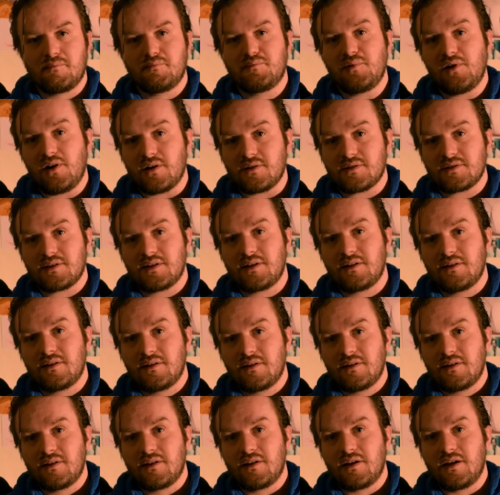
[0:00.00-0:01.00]
But
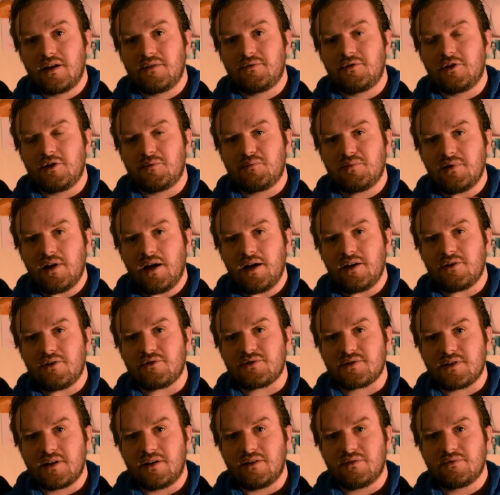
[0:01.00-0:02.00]
if you apply
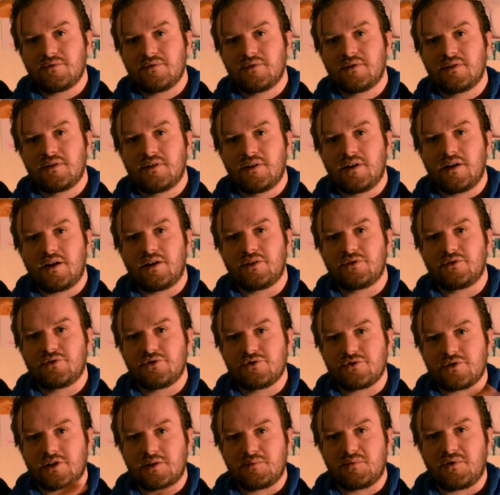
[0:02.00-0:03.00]
yourself and do
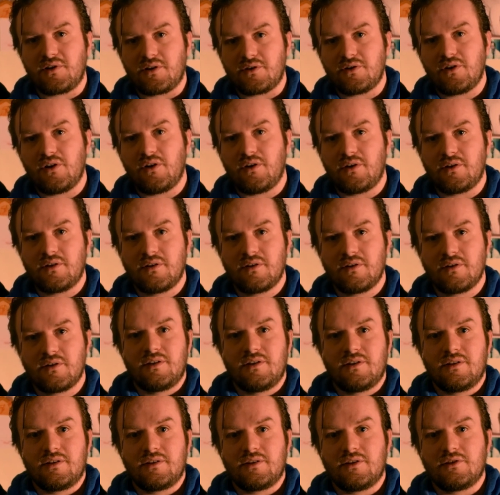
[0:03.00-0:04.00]
something about it now,
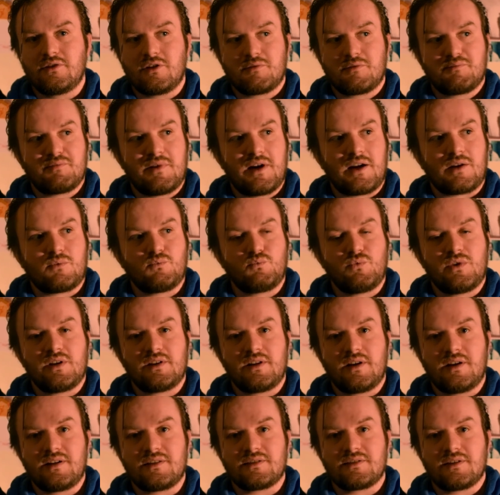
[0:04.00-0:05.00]
you look back and
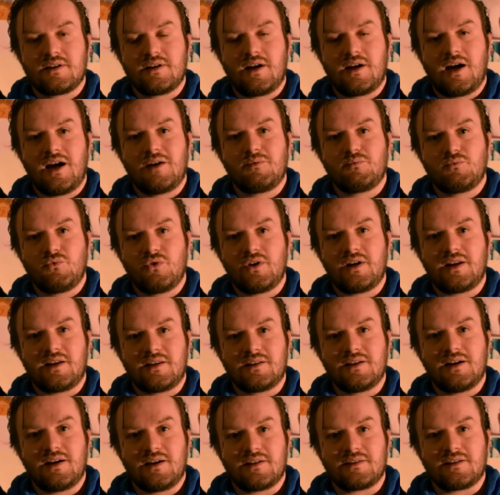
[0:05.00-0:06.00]
realize, I'm really
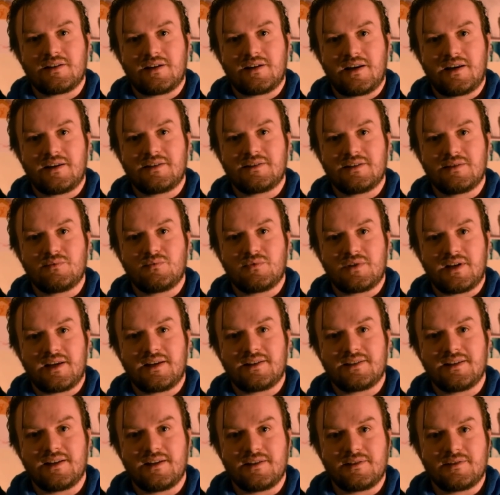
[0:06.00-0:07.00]
glad that I did what I
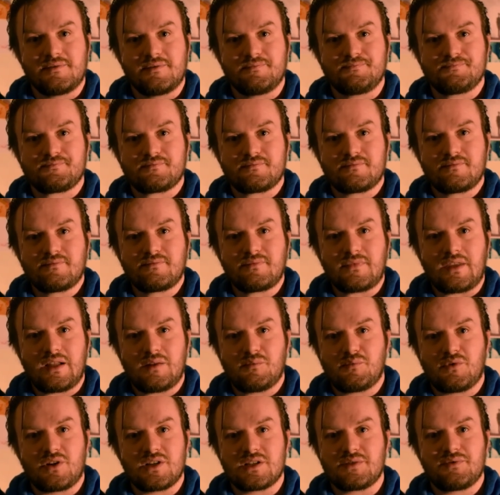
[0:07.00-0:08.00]
did.
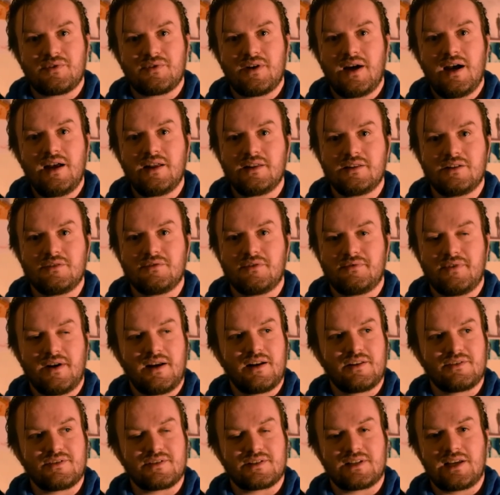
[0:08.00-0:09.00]
Because if I
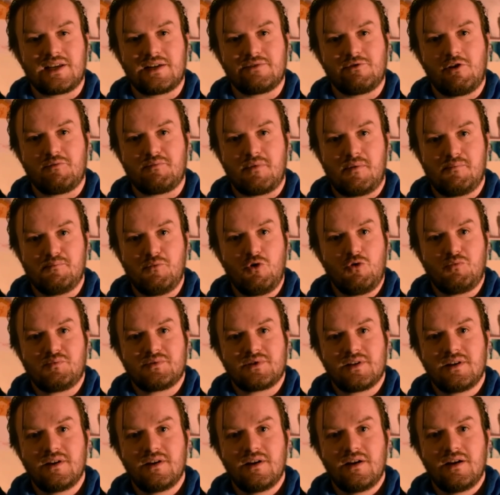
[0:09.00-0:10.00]
had just gave up and
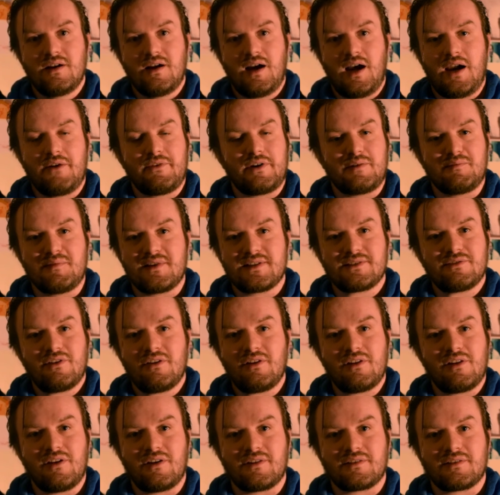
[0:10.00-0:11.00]
moped, I would have missed
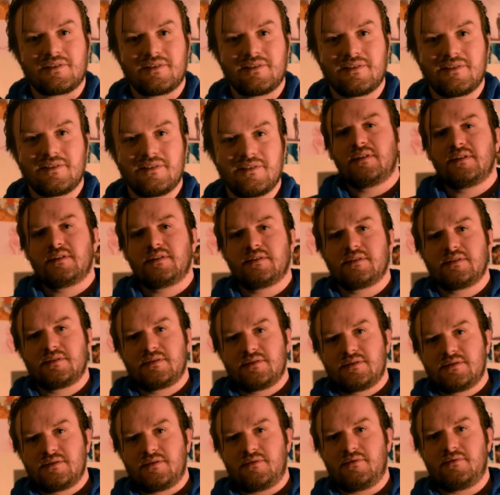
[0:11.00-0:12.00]
out a lot.
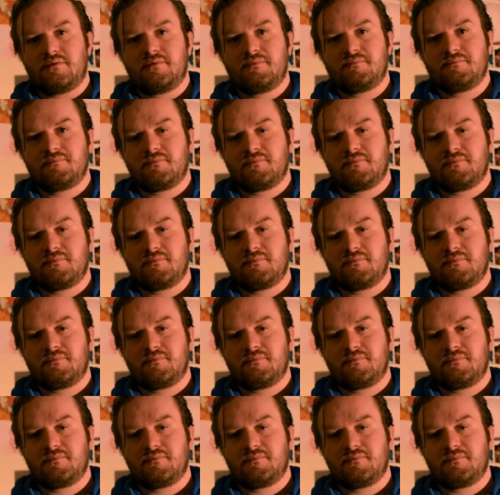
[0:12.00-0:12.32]
So